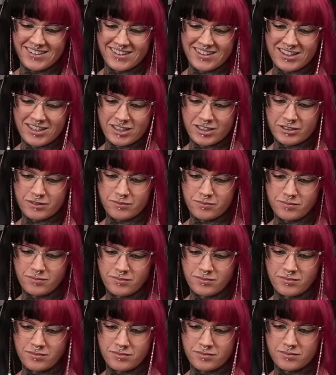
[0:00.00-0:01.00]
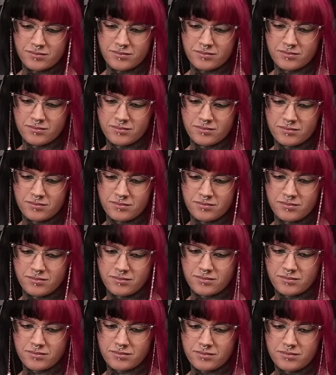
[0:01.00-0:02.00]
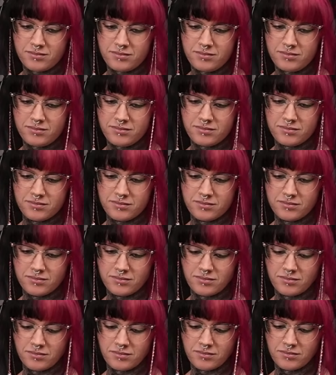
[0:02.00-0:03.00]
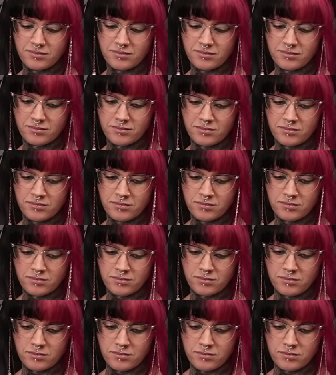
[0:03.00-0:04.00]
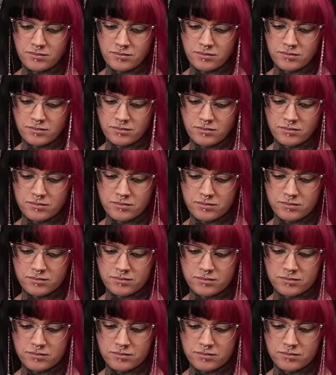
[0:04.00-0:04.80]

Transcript: [no speech]